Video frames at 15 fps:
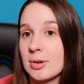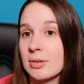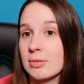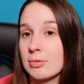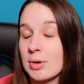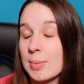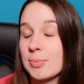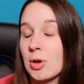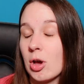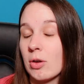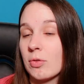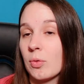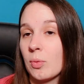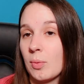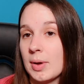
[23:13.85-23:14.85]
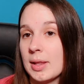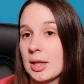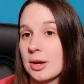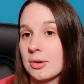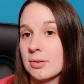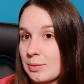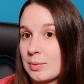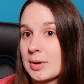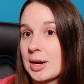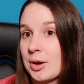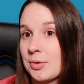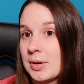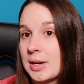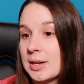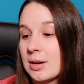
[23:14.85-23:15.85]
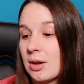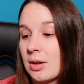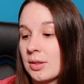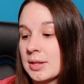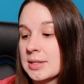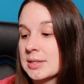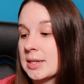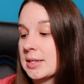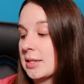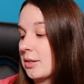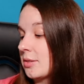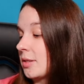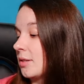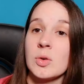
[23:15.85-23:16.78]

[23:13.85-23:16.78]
ripped off Willow. We're going into all these details.